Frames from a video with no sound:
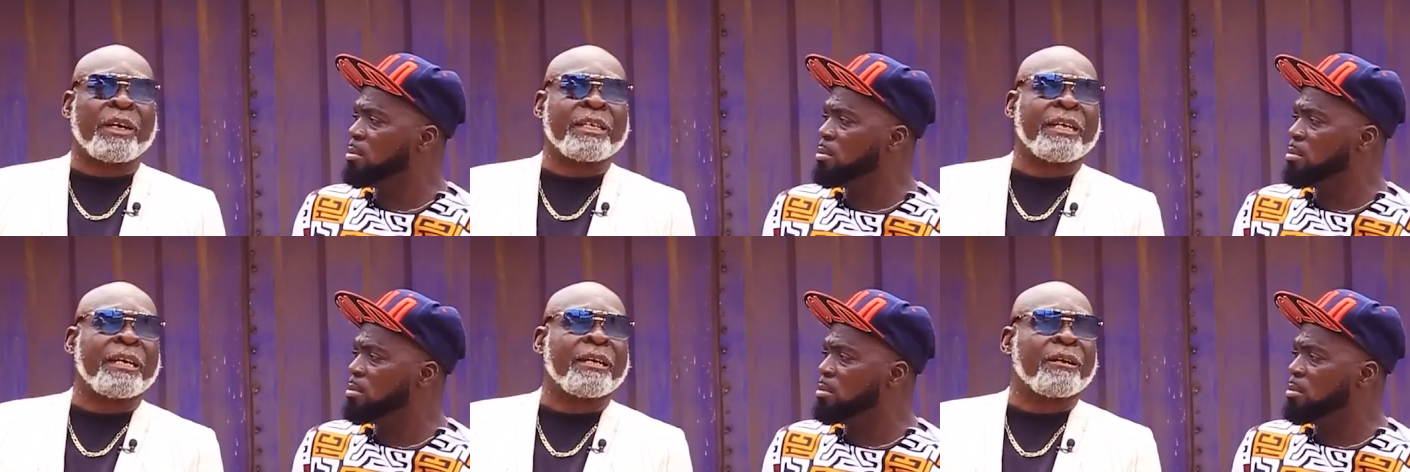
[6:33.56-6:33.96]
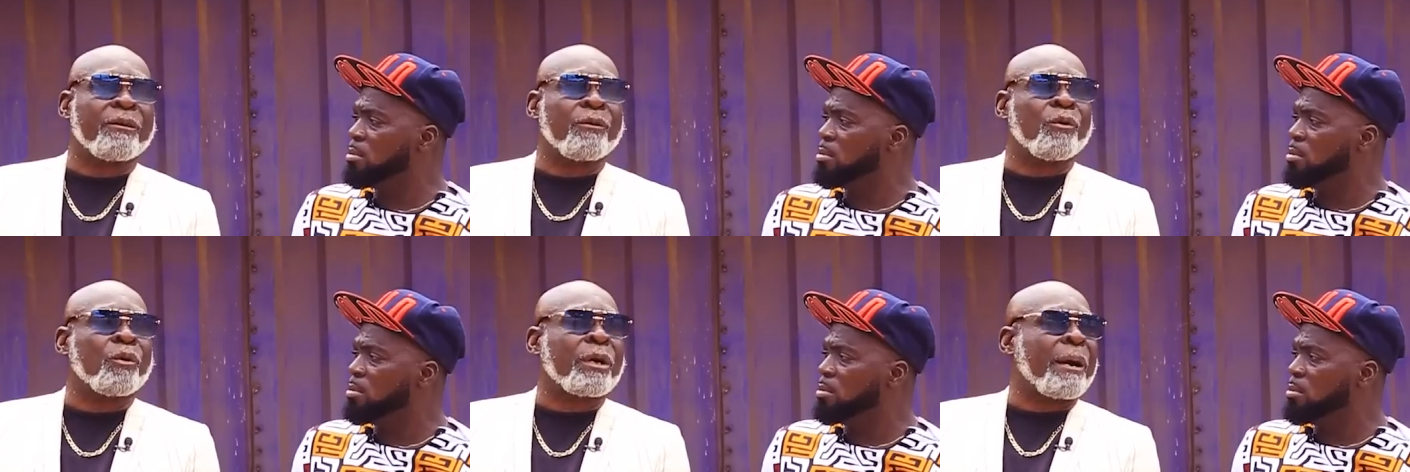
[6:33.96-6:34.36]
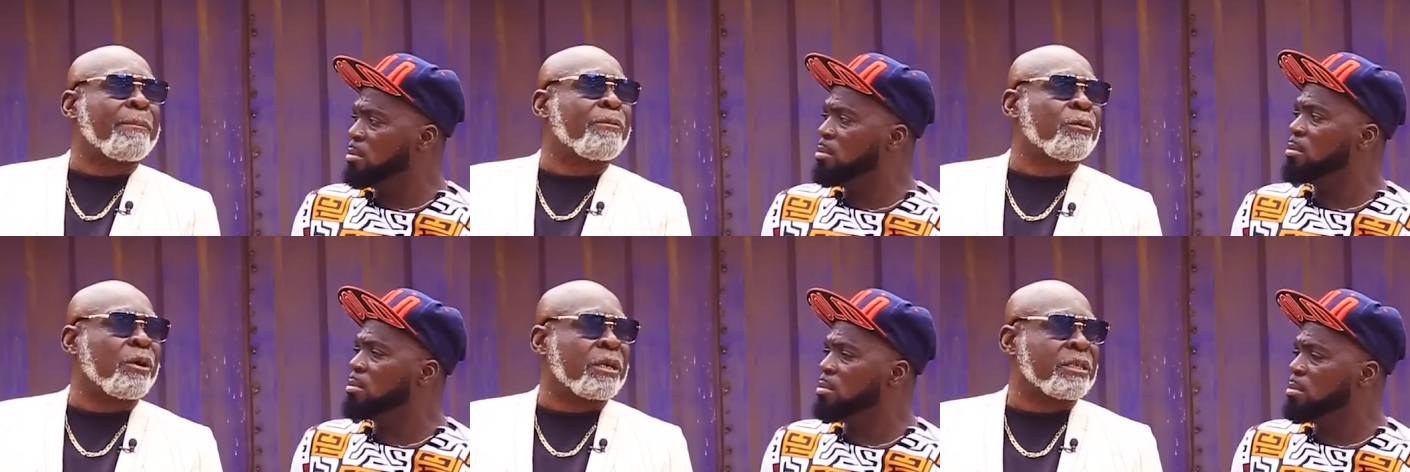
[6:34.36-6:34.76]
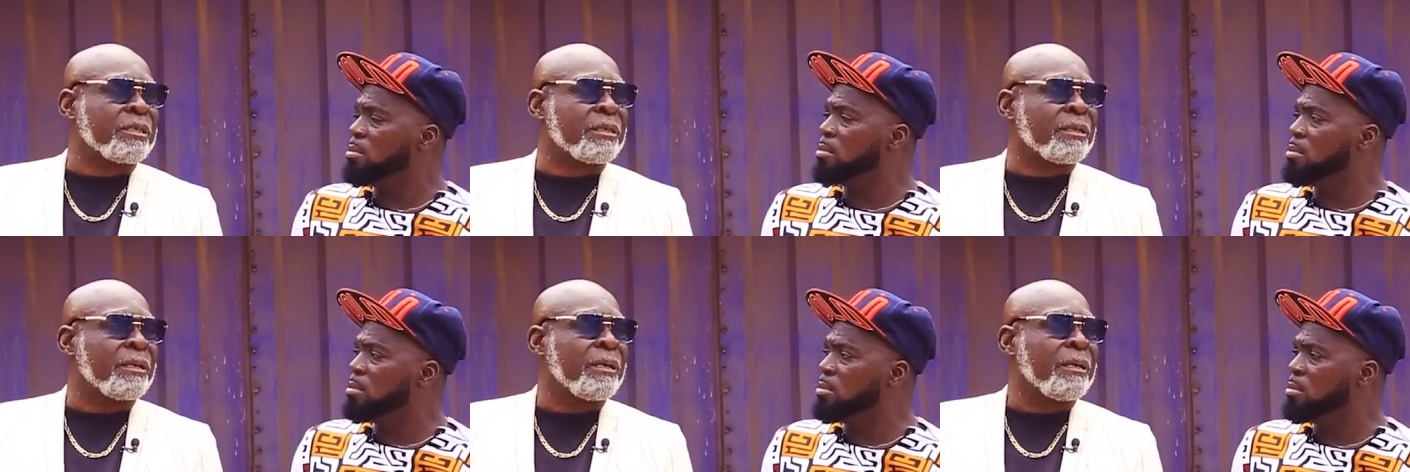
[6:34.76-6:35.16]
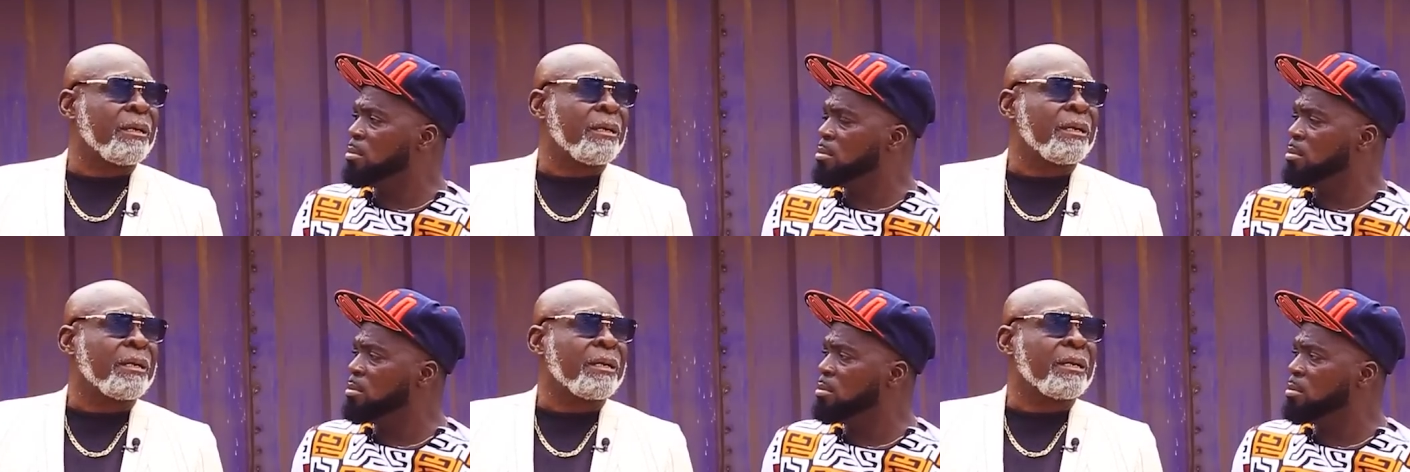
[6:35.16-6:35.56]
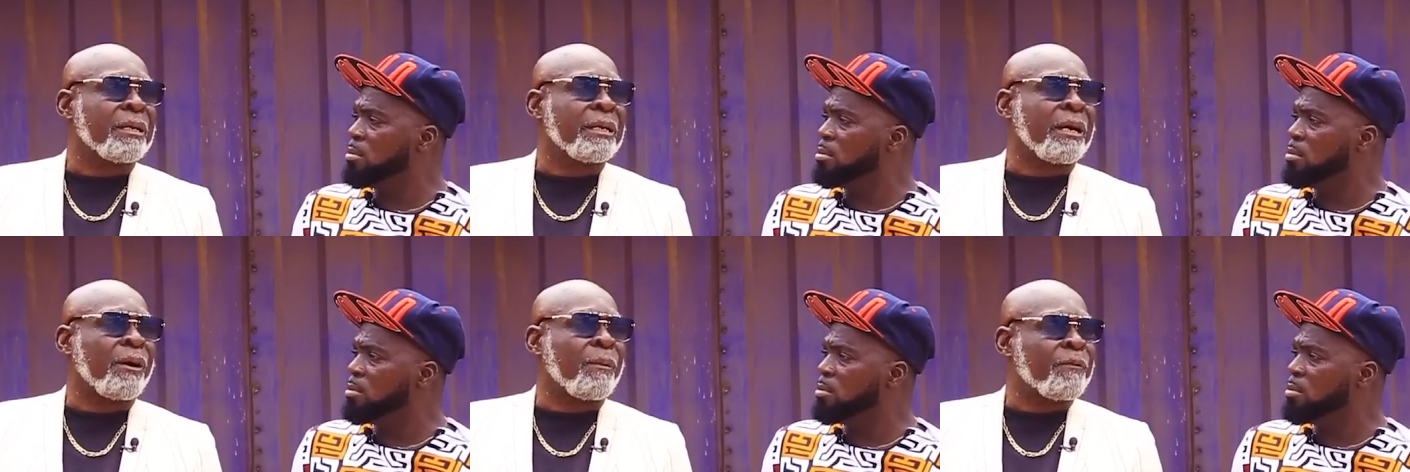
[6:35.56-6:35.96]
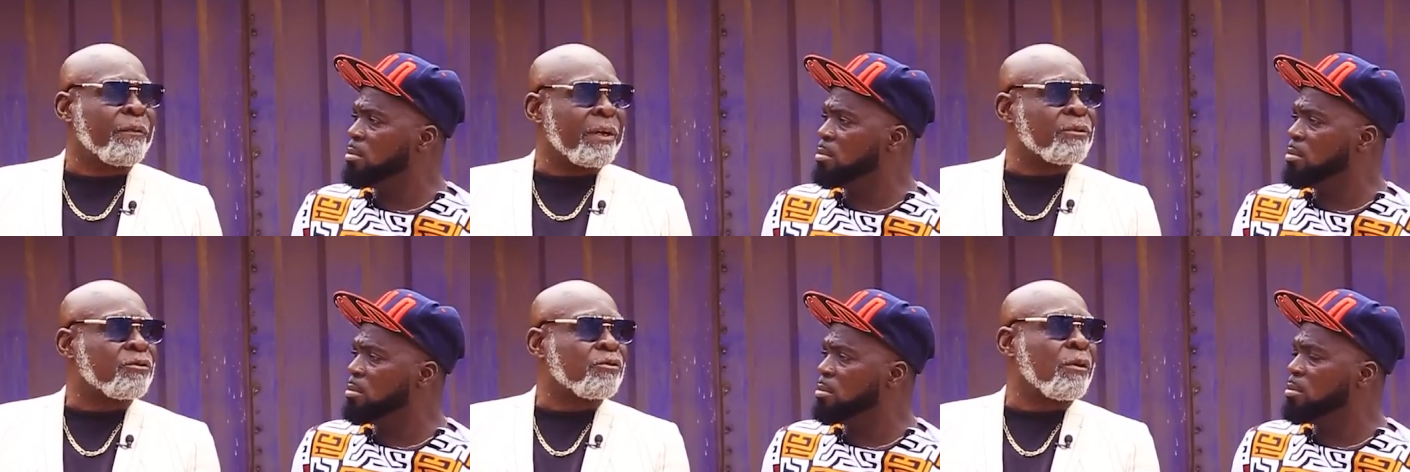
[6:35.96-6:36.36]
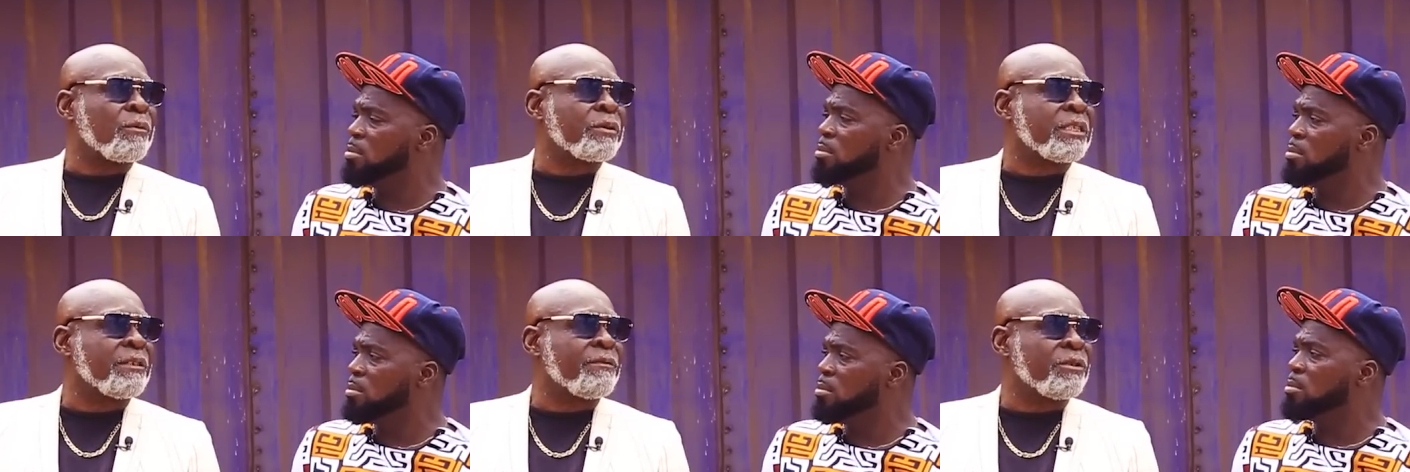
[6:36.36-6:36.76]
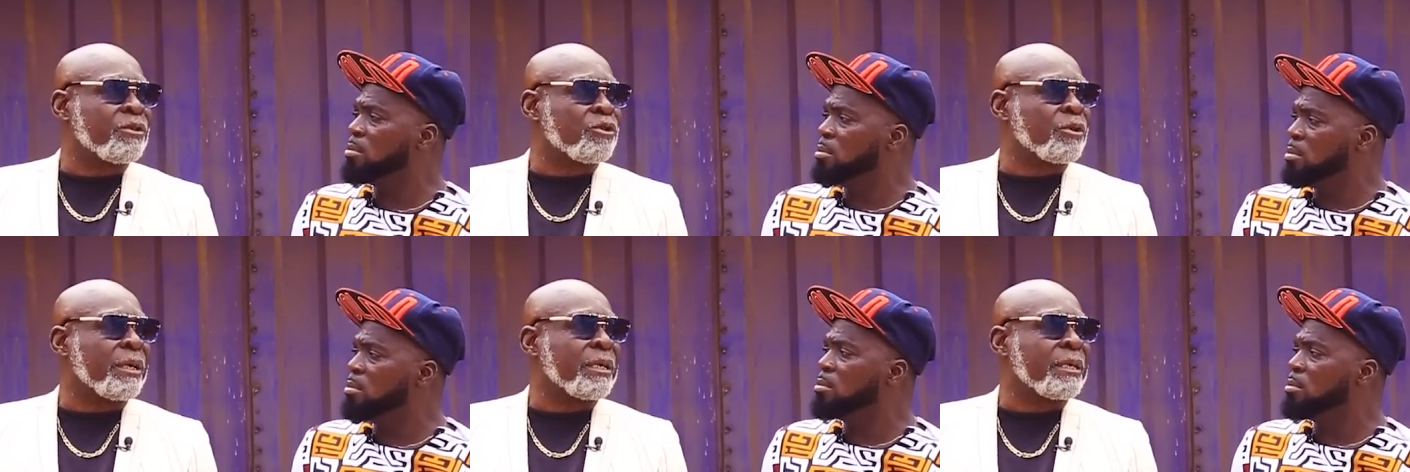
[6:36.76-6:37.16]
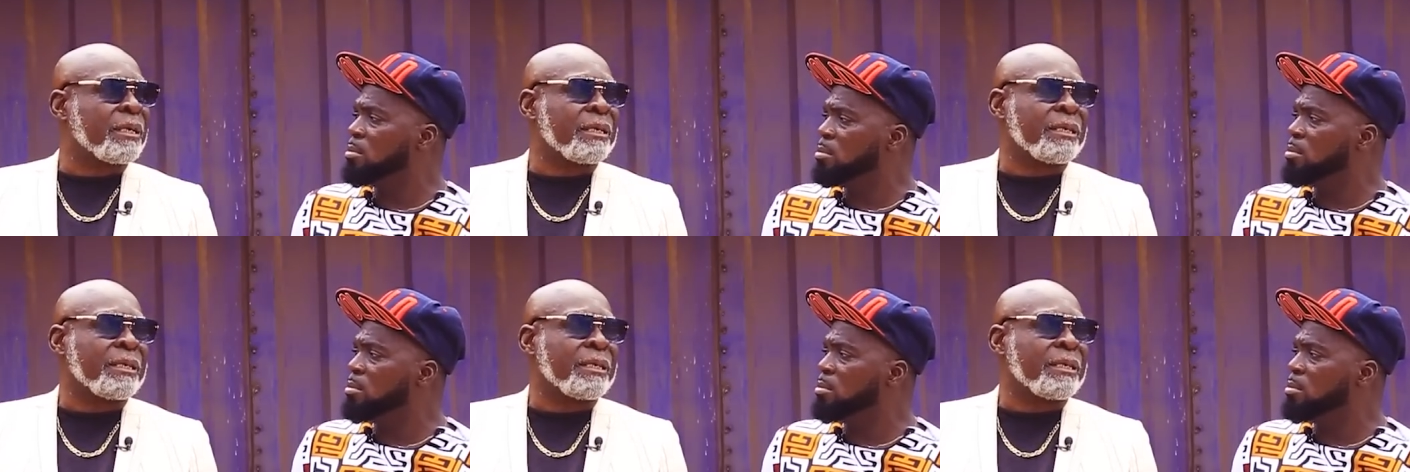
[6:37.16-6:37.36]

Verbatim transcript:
Speaker 1: find local production. Now I'm find two T V this way.